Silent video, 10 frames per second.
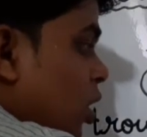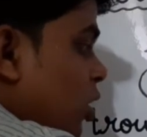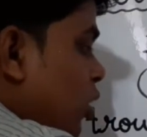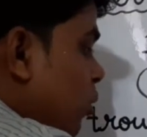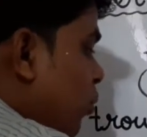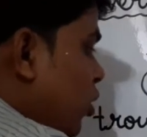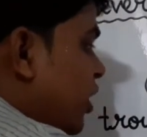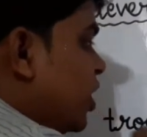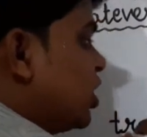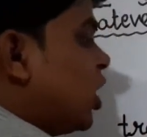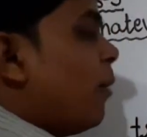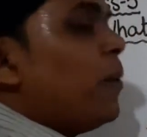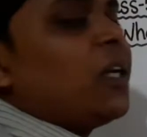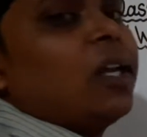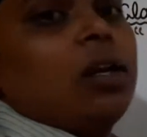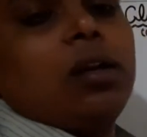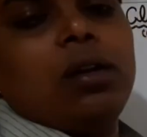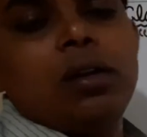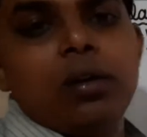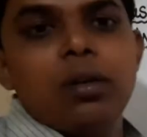Therefore it is capital.
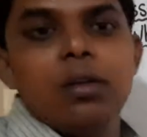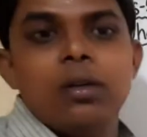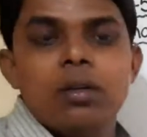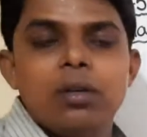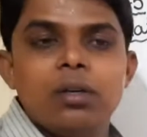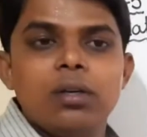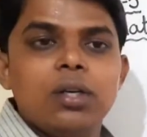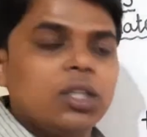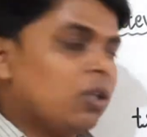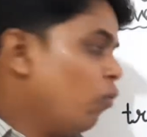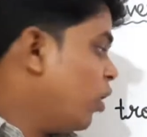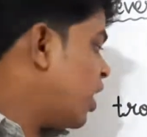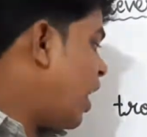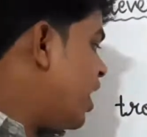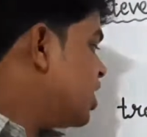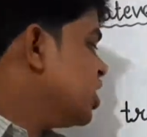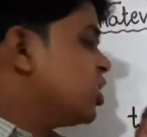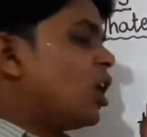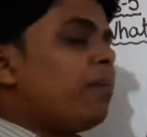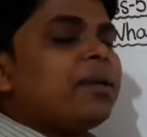The word H
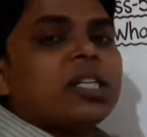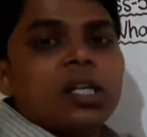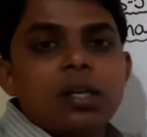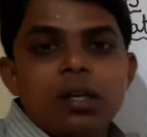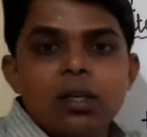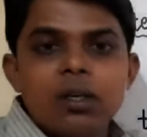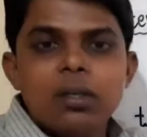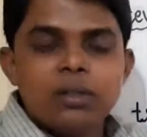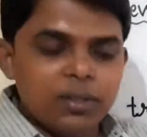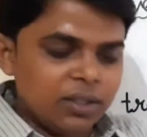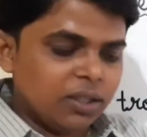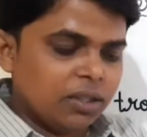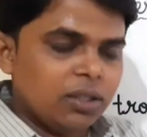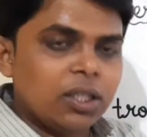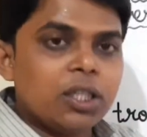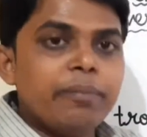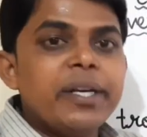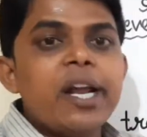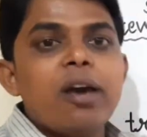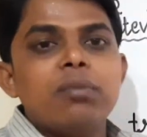is capital in the
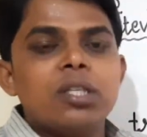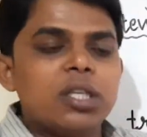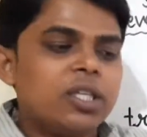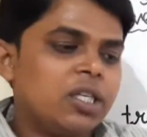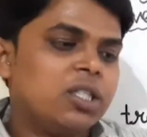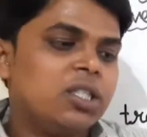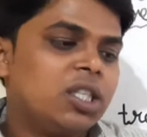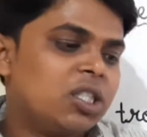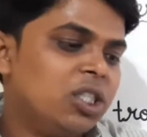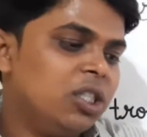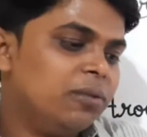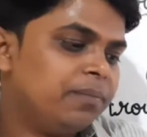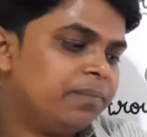mid of the sentence. Just see.